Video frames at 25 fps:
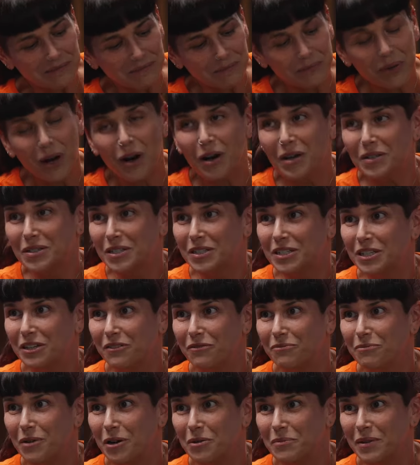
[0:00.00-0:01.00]

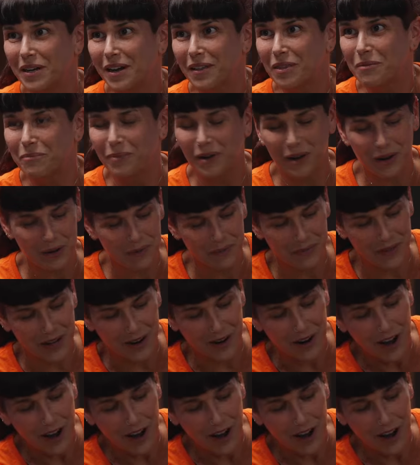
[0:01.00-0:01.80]
positive moment at the bottom there.